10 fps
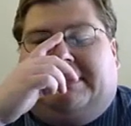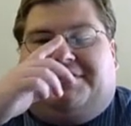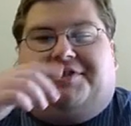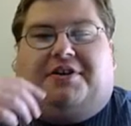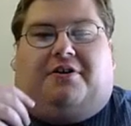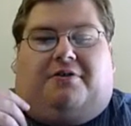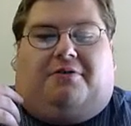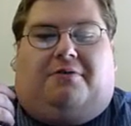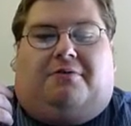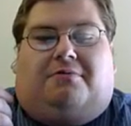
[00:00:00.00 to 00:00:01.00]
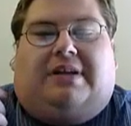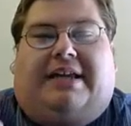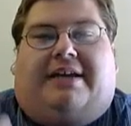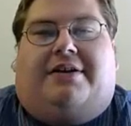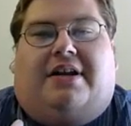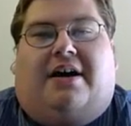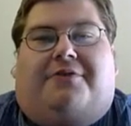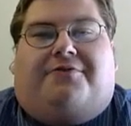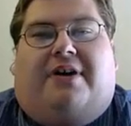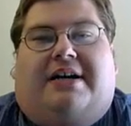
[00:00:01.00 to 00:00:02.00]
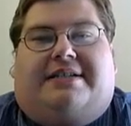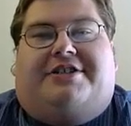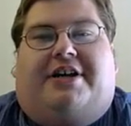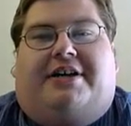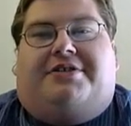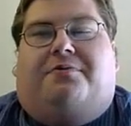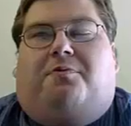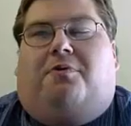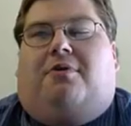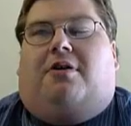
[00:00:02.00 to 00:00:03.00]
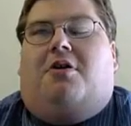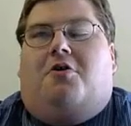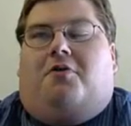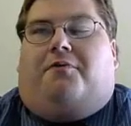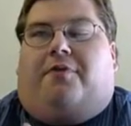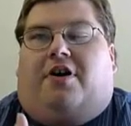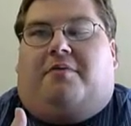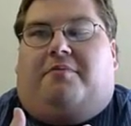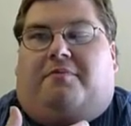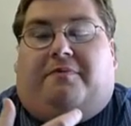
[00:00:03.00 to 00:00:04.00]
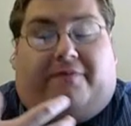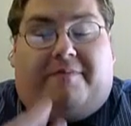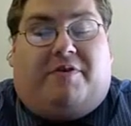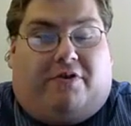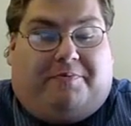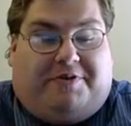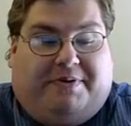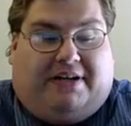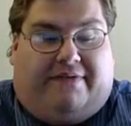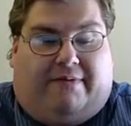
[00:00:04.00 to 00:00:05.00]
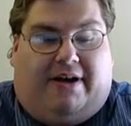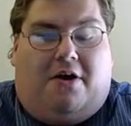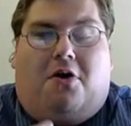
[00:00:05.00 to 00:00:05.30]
So Lincoln now tries to change the war from the Northern perspective anyway,